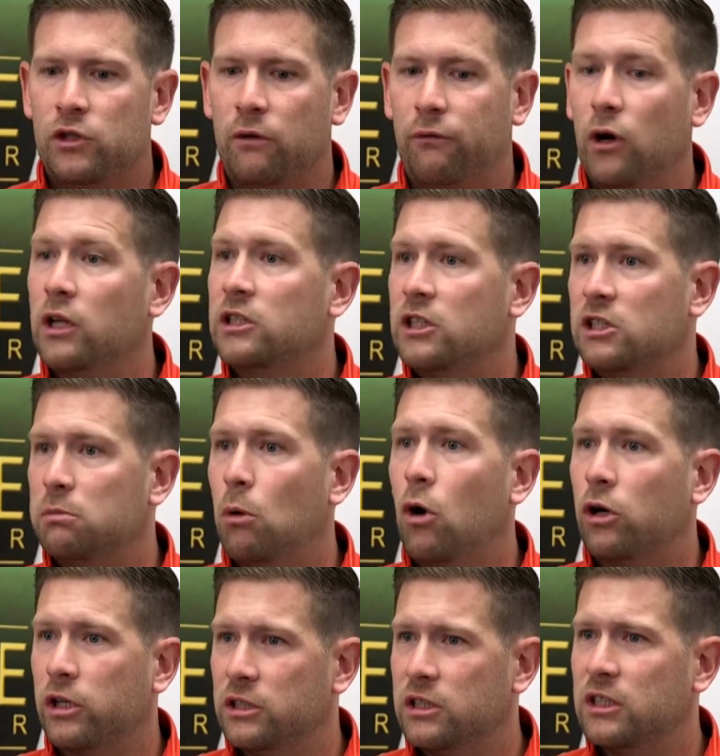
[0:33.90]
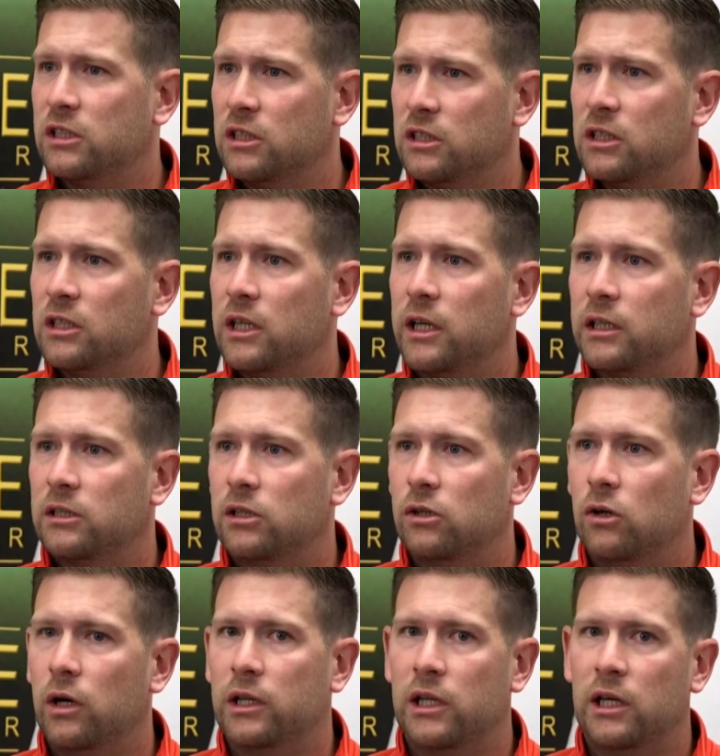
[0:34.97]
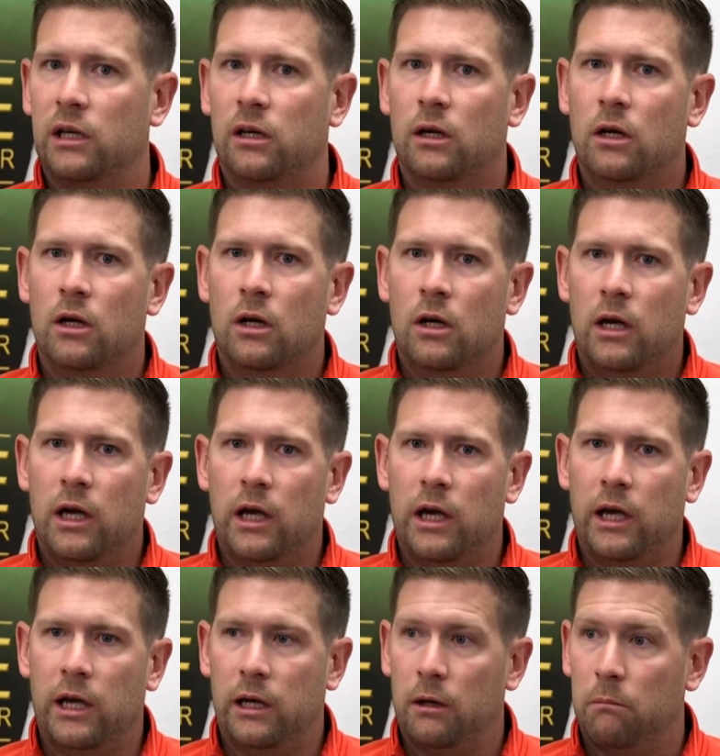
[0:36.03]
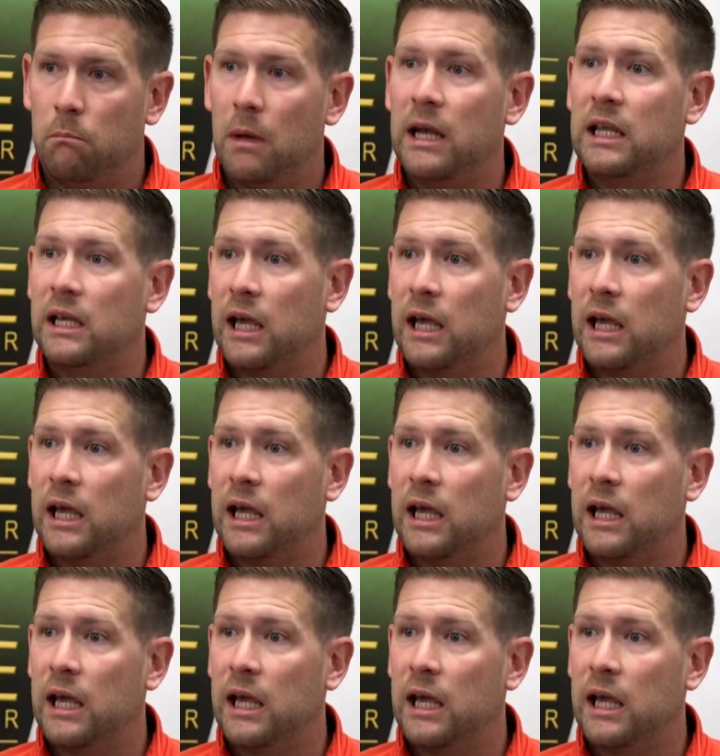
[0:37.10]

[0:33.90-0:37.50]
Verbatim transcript: So for us, it's small consistency things. You know, I think in many